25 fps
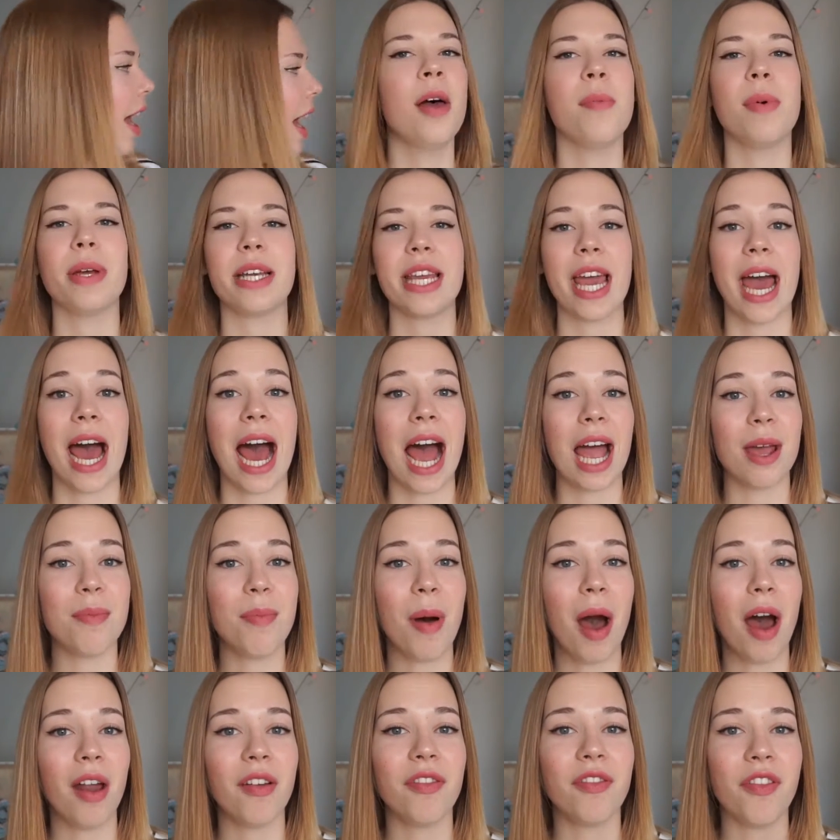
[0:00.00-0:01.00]
But yeah, I
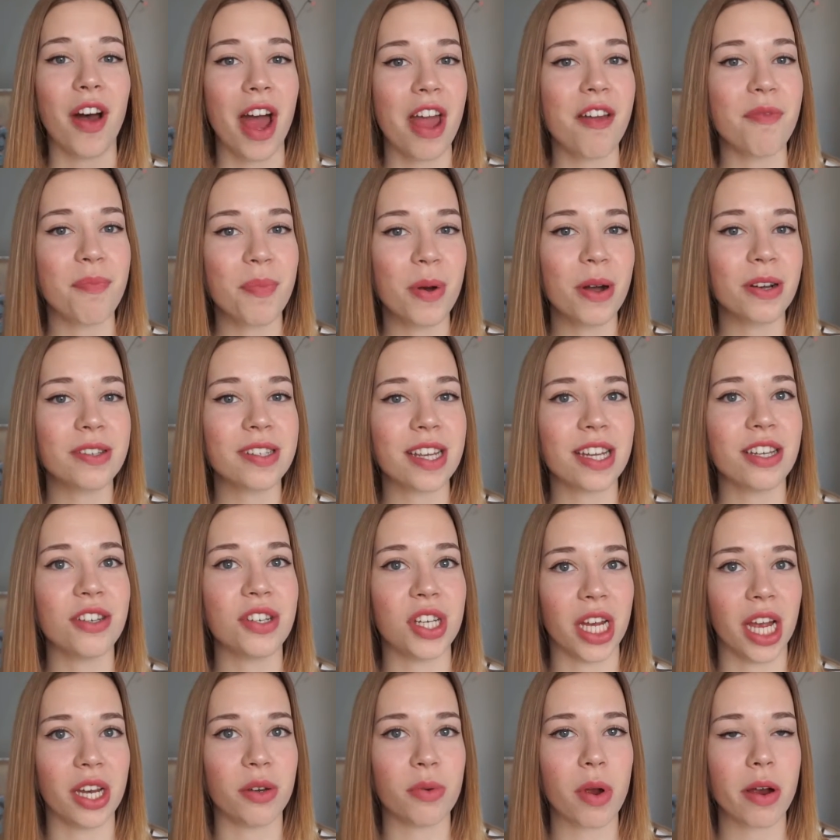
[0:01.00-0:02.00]
bought 5 books in
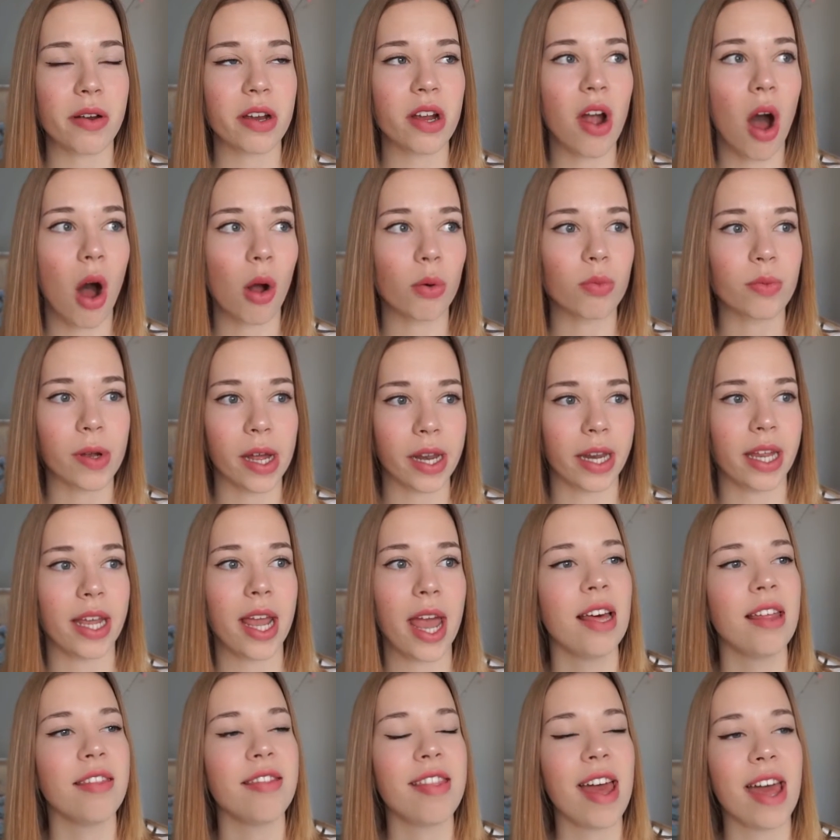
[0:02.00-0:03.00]
January
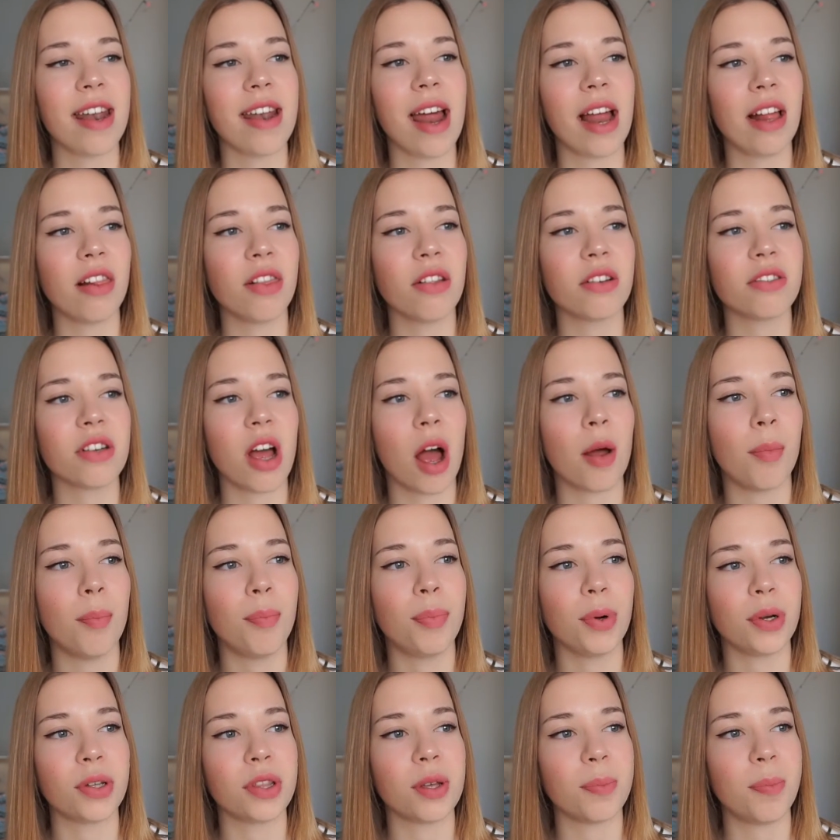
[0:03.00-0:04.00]
already. Then I looked on
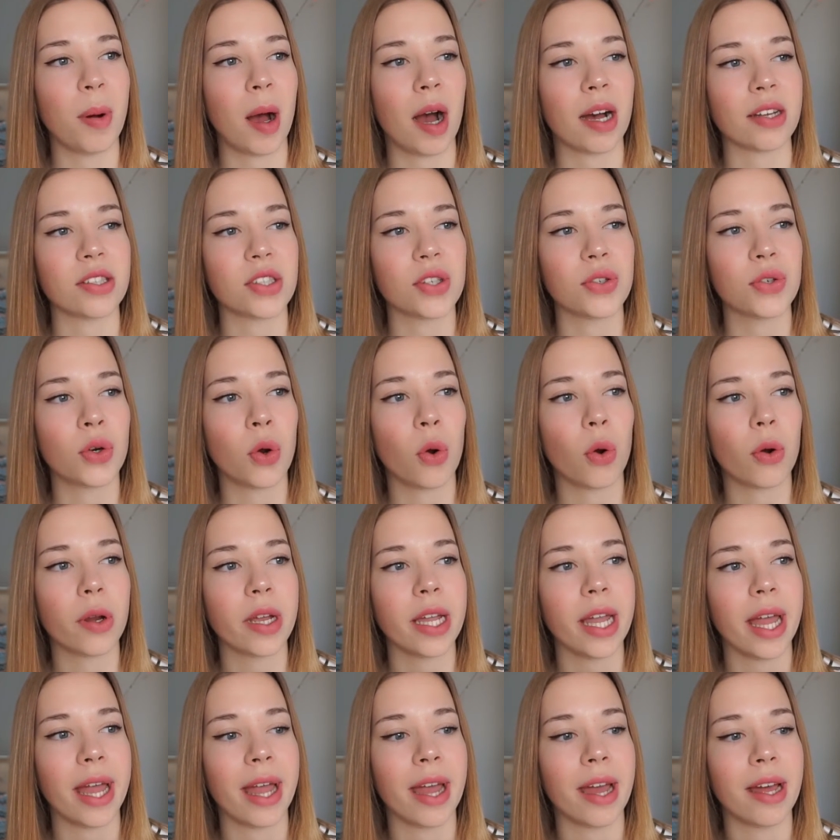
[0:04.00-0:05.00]
Book
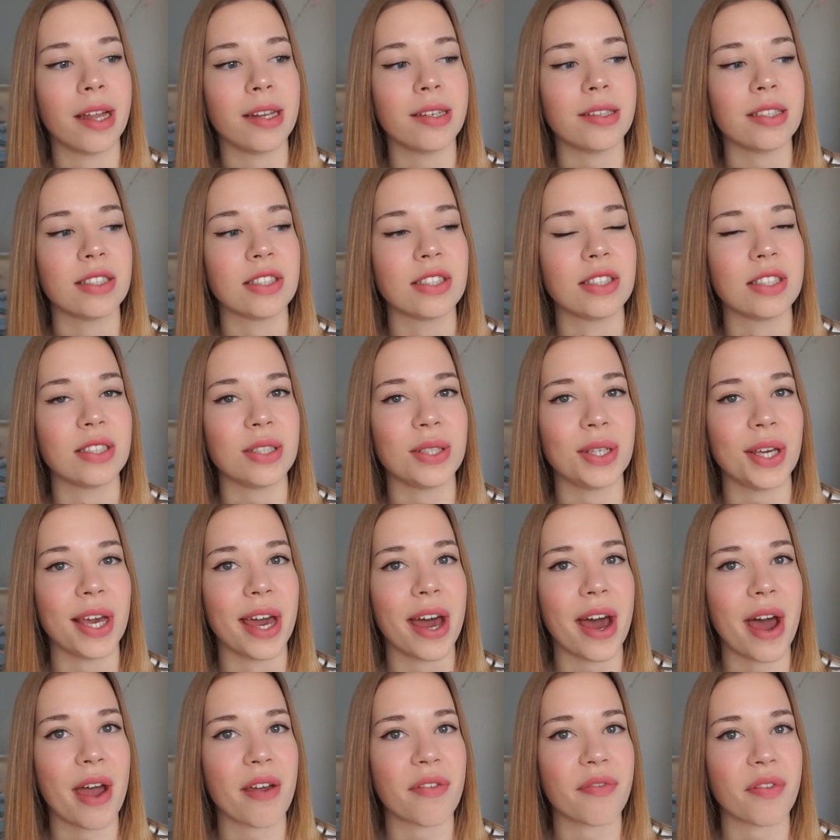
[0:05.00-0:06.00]
Depository and
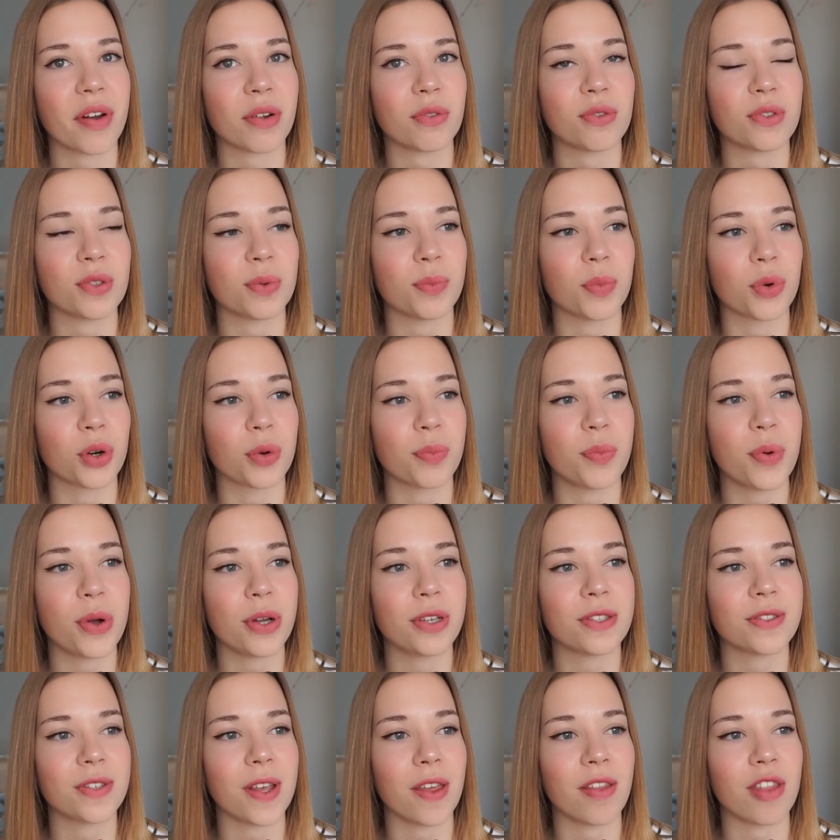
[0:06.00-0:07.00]
yeah, I found some more
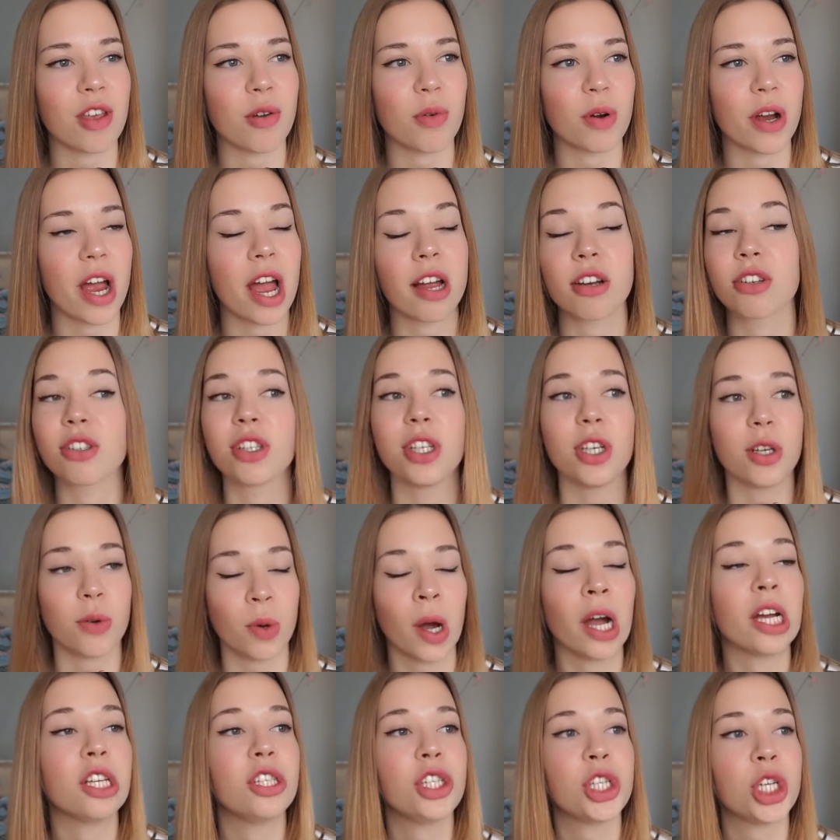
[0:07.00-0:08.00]
books and they were actually
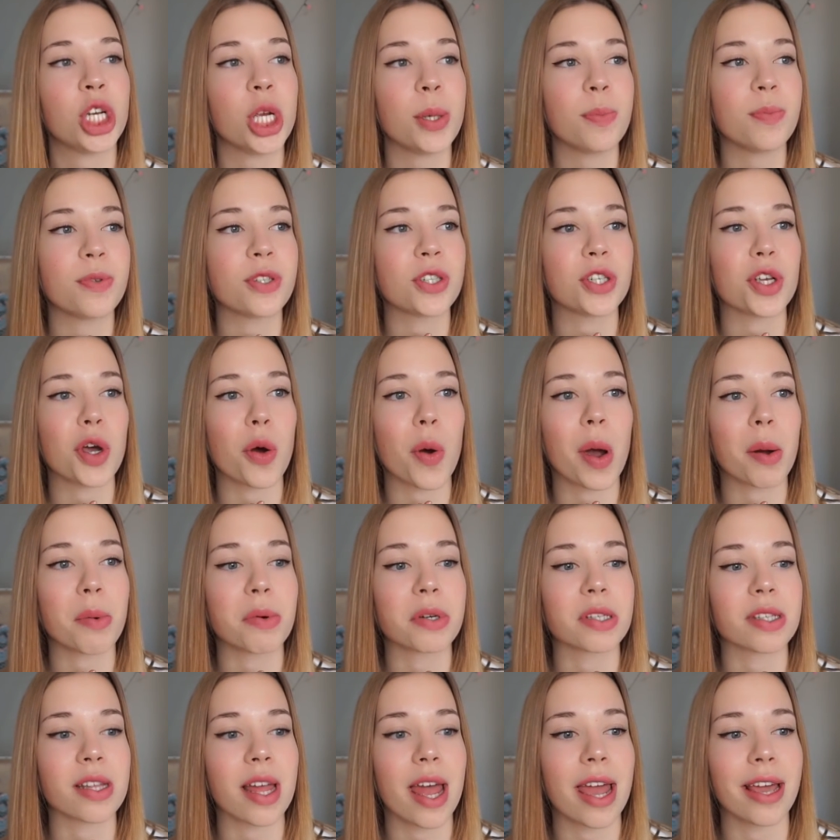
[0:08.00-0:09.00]
quite cheap. So I
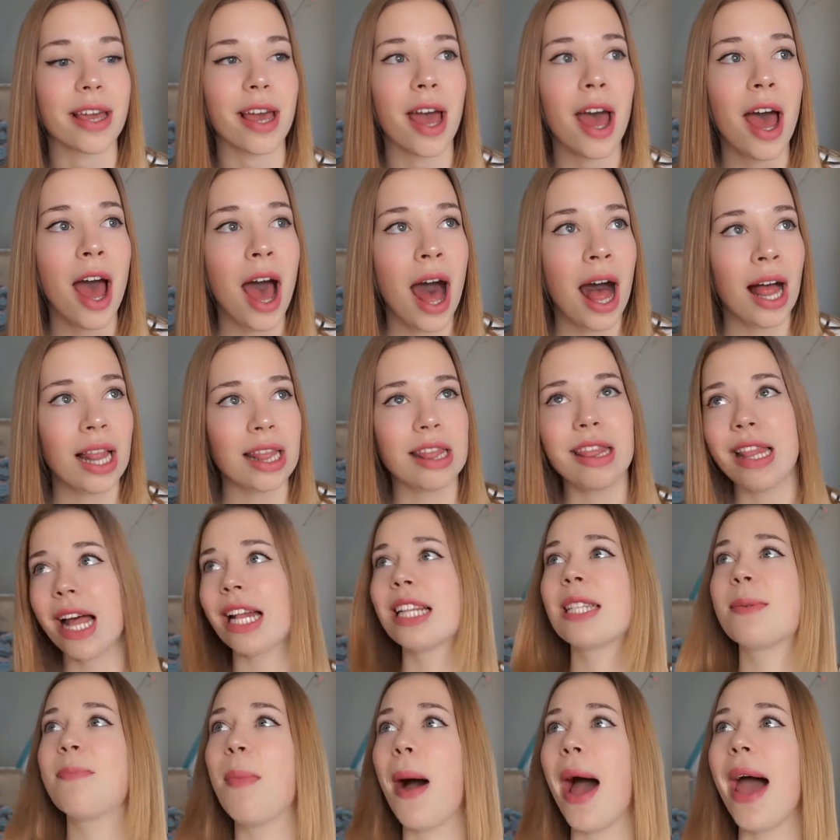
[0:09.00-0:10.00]
was like,
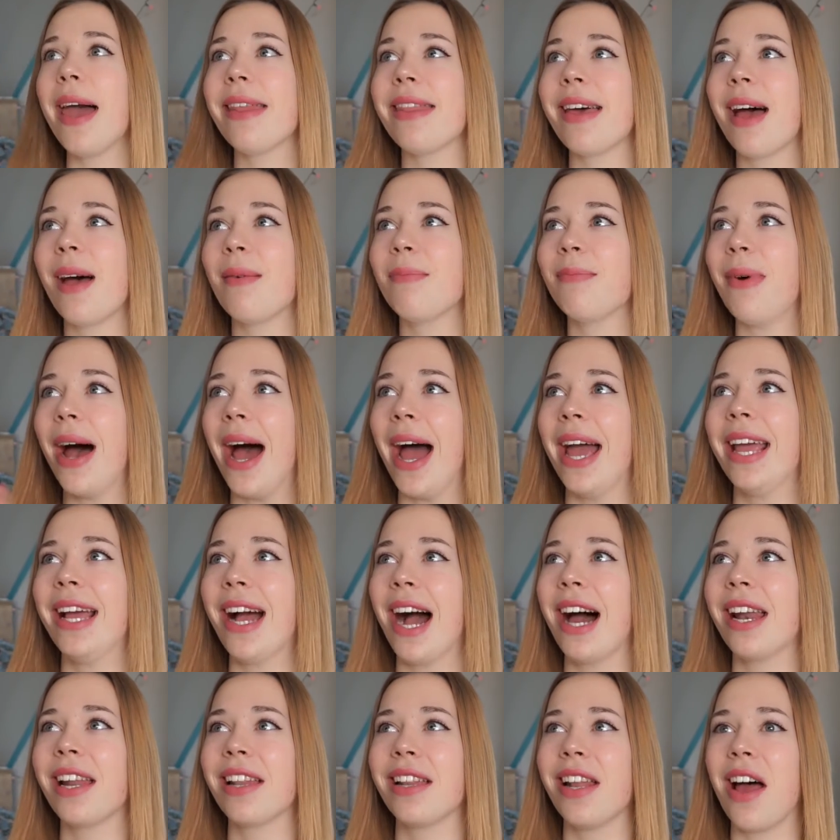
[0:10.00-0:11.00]
let's buy them, I
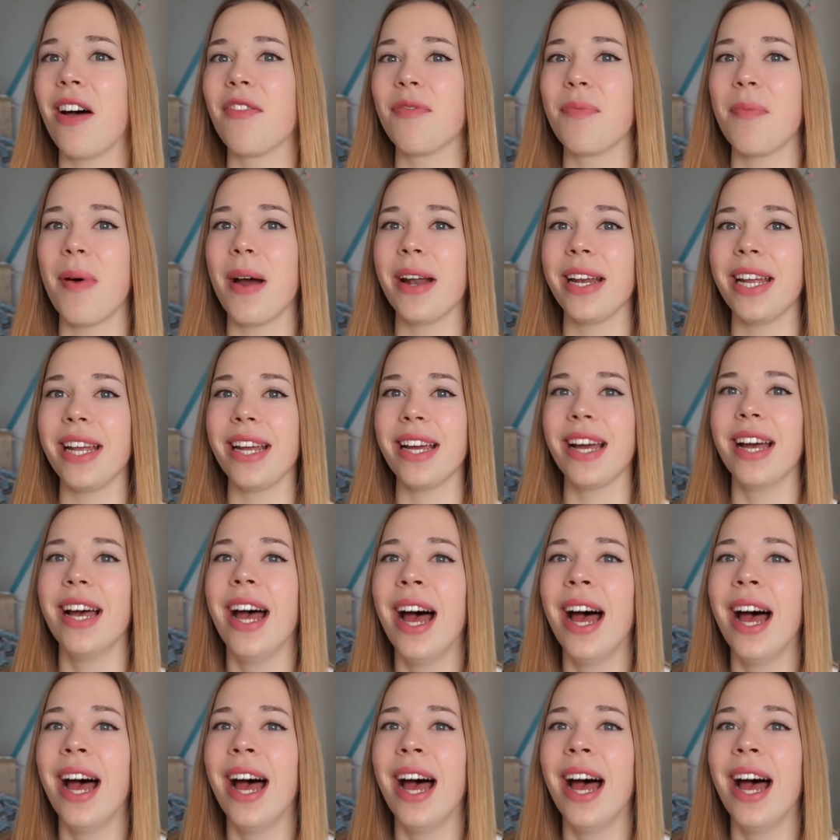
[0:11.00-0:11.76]
got enough money.